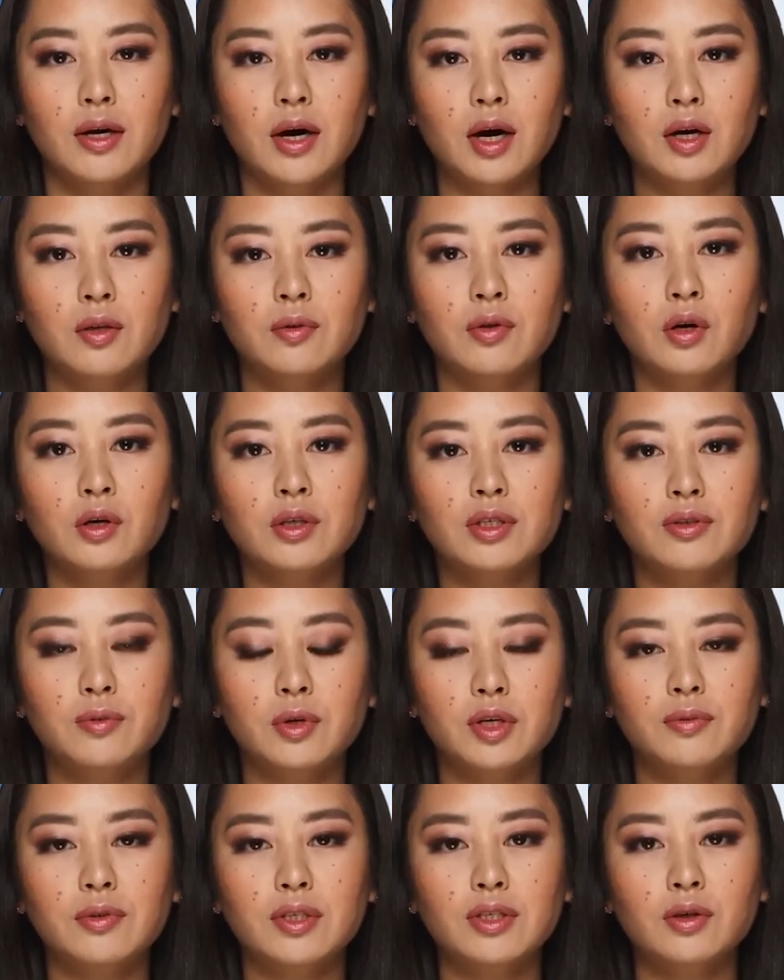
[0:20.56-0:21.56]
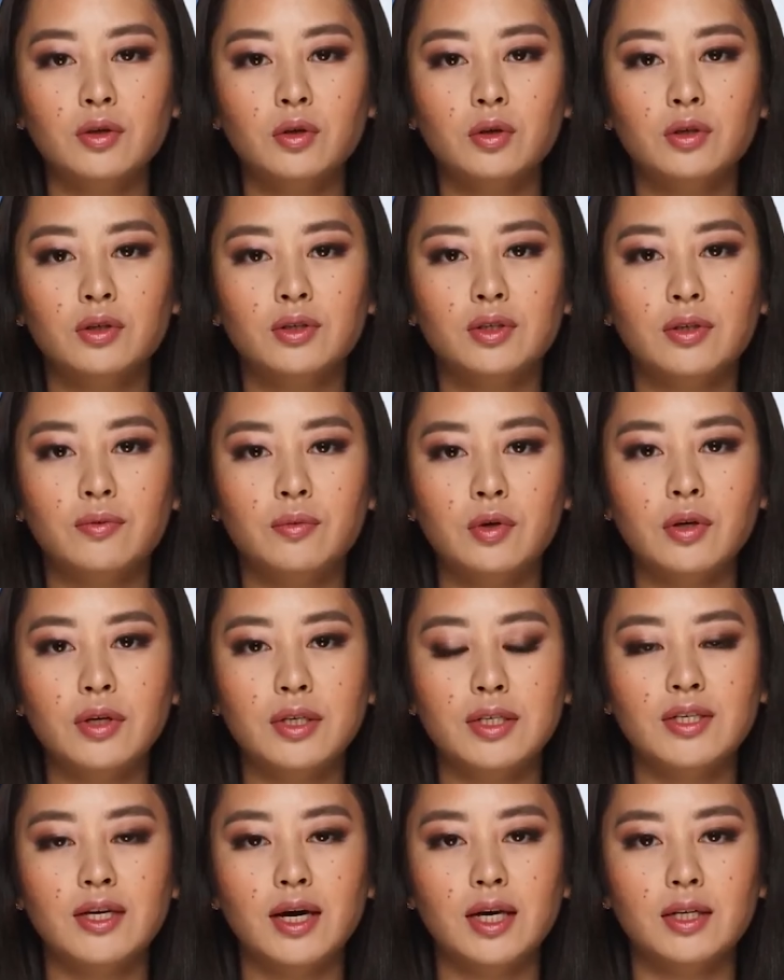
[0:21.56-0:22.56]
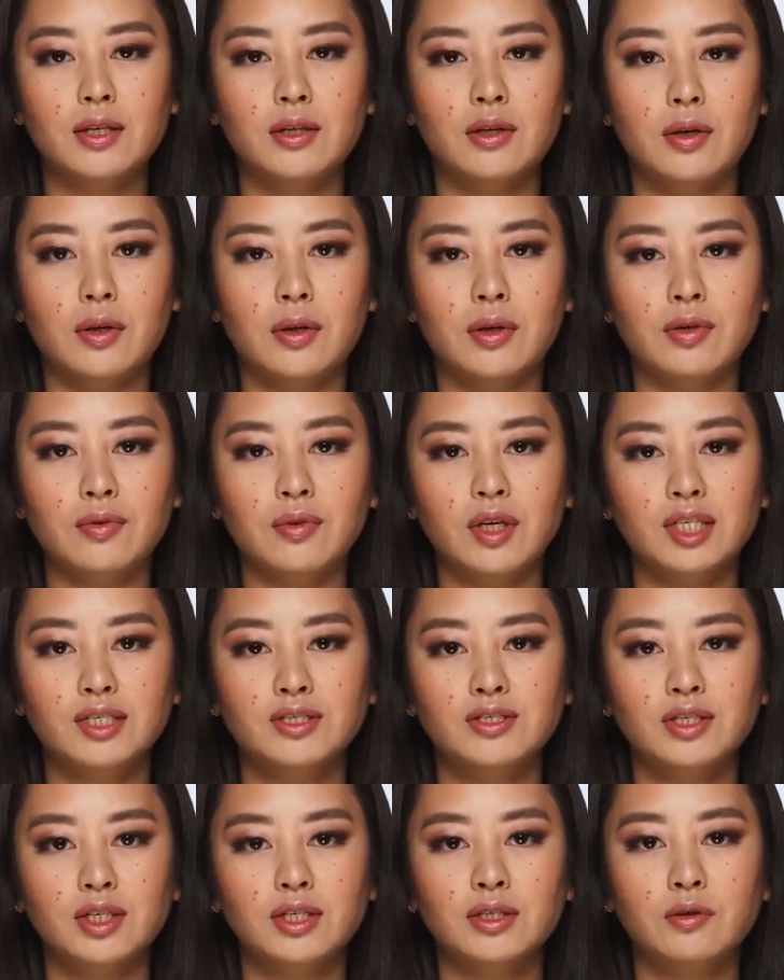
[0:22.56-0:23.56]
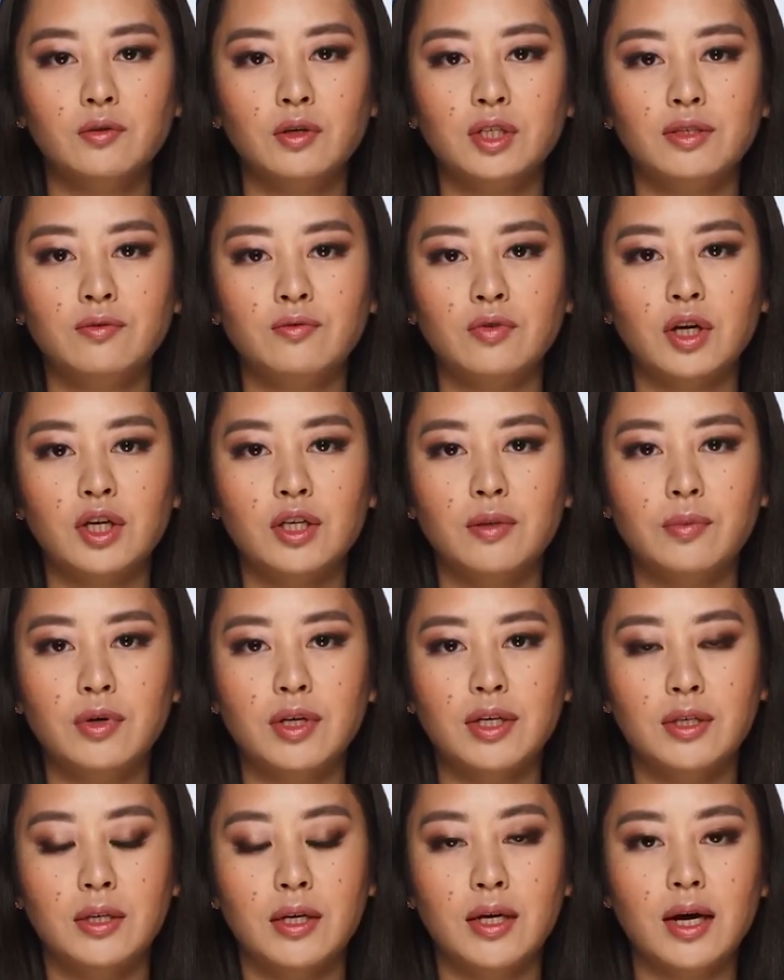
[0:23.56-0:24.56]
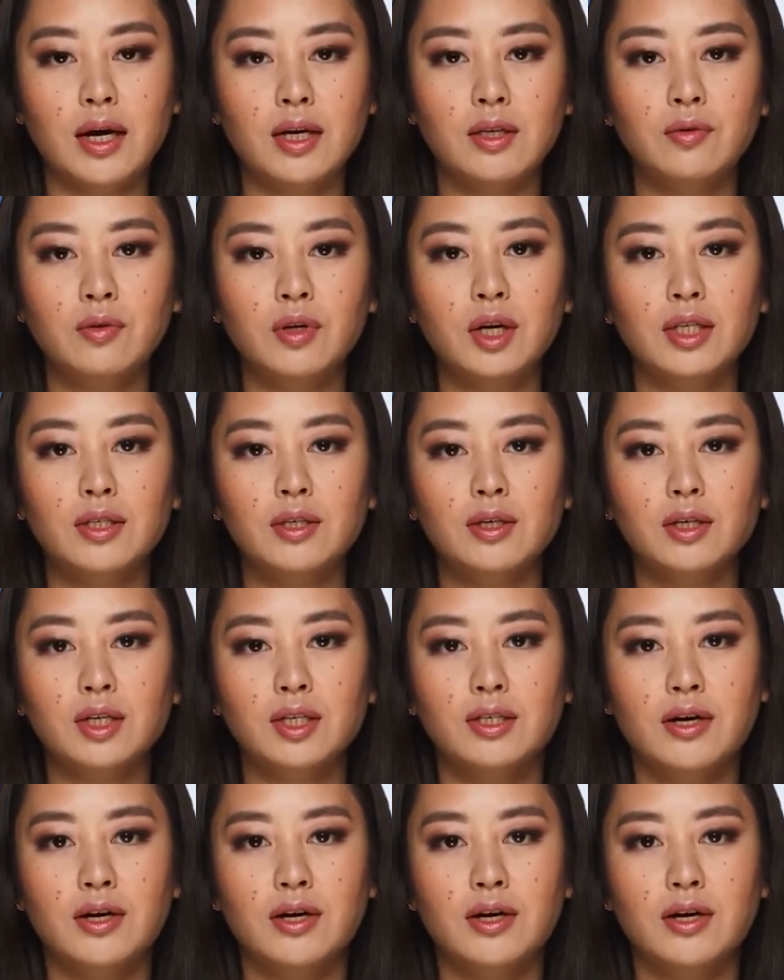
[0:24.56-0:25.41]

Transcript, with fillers: at all Lawrence public schools, police say. Mass gets ready for Army-Navy game at Gillette